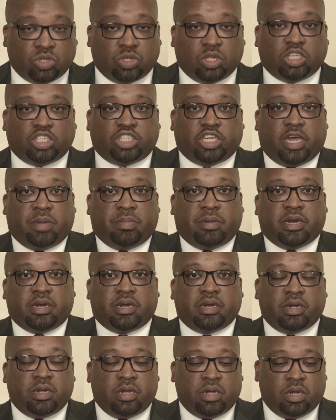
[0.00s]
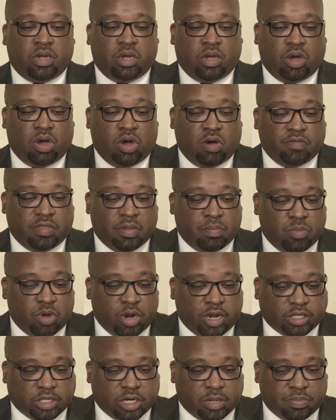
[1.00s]
also the chairman of the
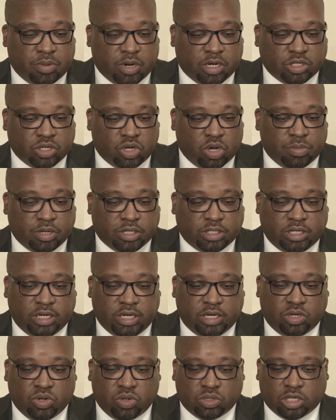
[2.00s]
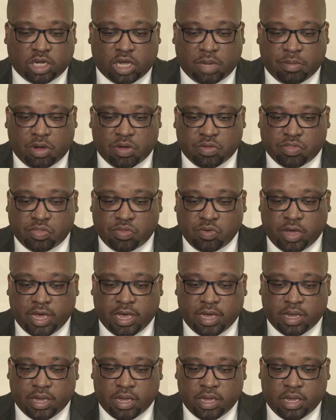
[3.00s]
Monetary Policy Committee, Dr. Kamau
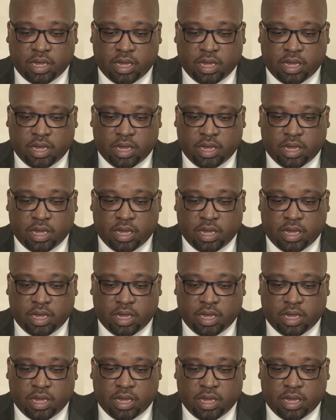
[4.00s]
Thugge.